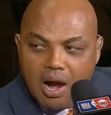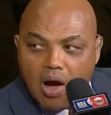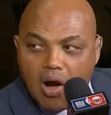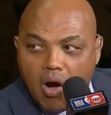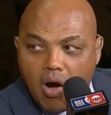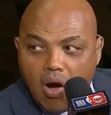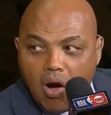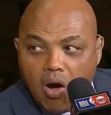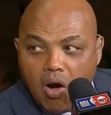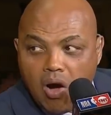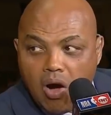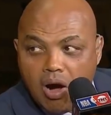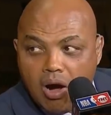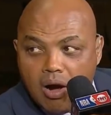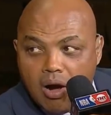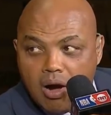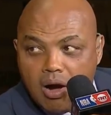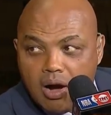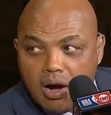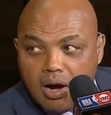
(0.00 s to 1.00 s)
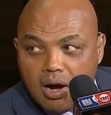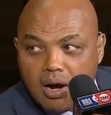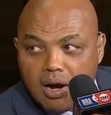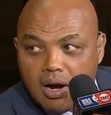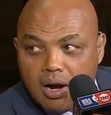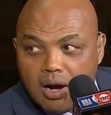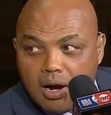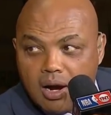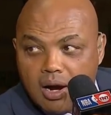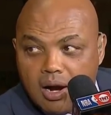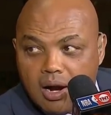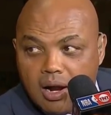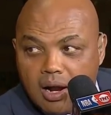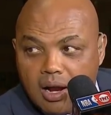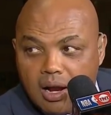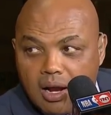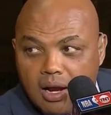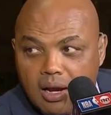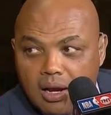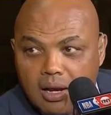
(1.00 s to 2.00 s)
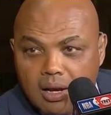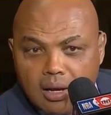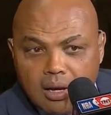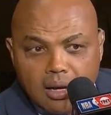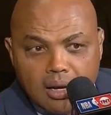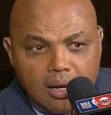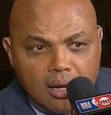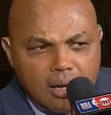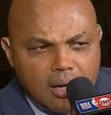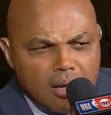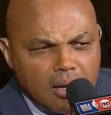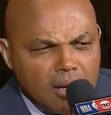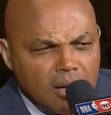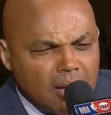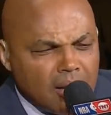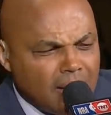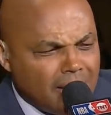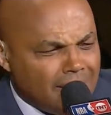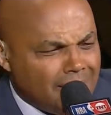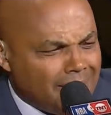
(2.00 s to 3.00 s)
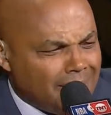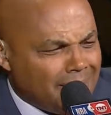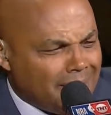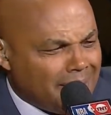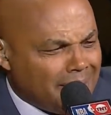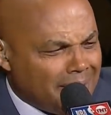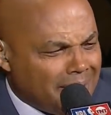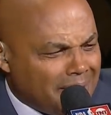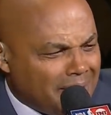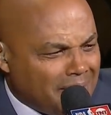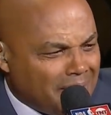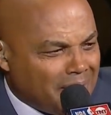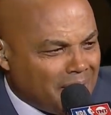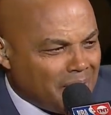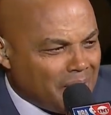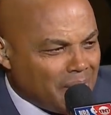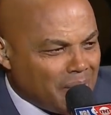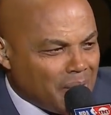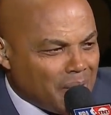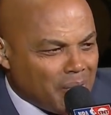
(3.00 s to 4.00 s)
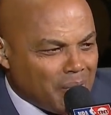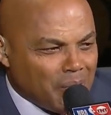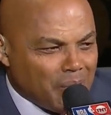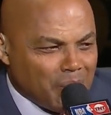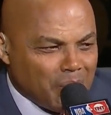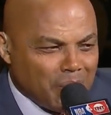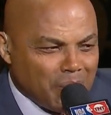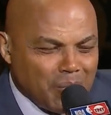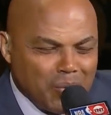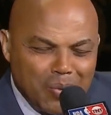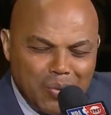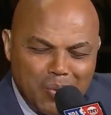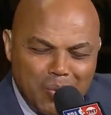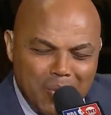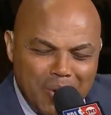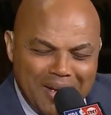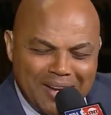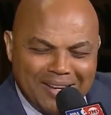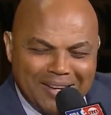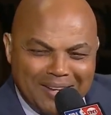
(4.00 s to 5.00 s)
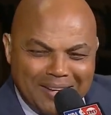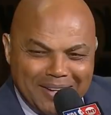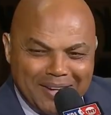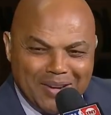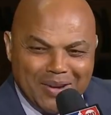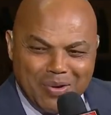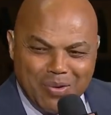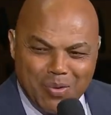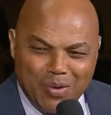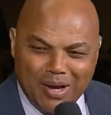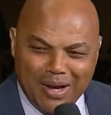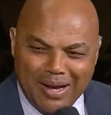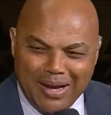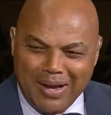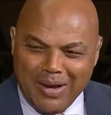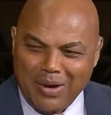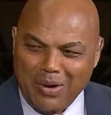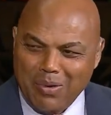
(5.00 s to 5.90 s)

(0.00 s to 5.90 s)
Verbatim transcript: does Milwaukee mean? Oh, I know, Ernie. You know what Milwaukee means.